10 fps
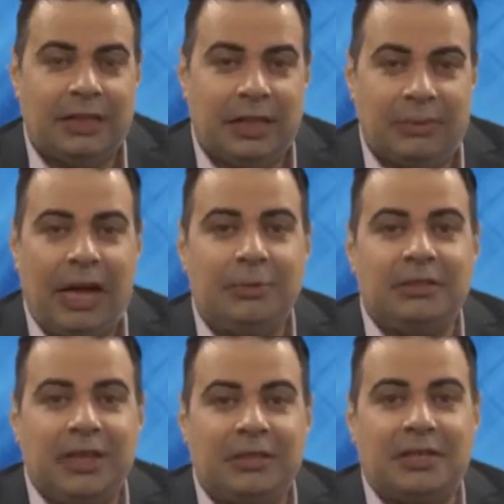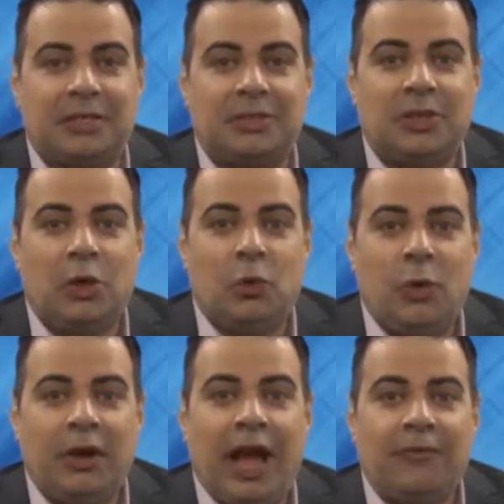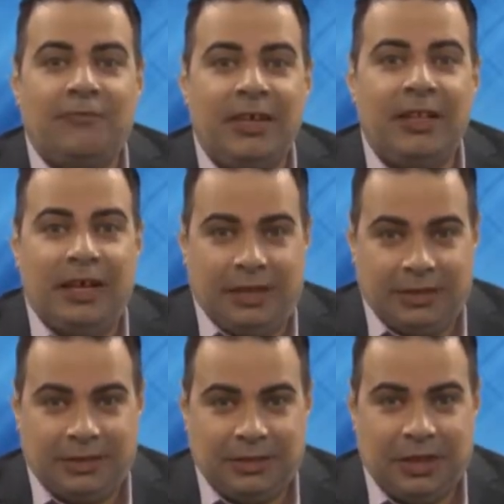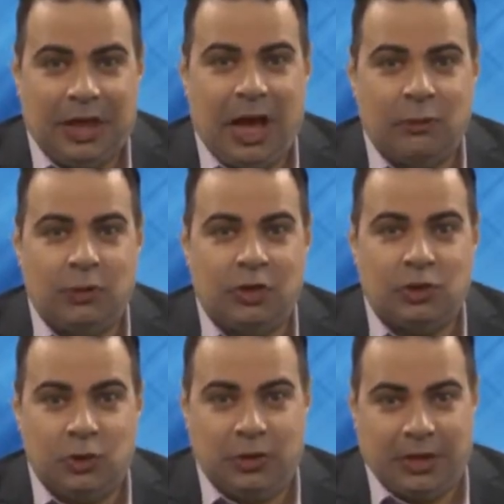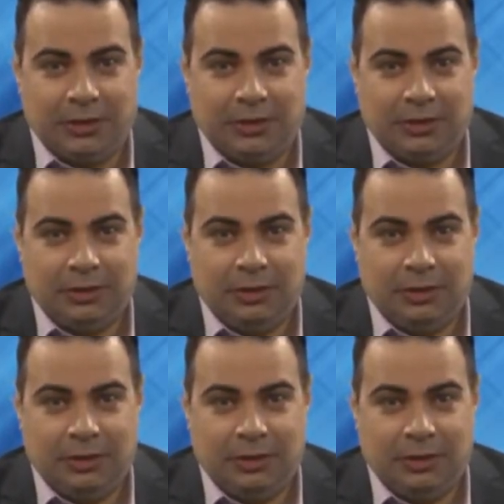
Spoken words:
The Bible tells us where Havilah is and where Shur is.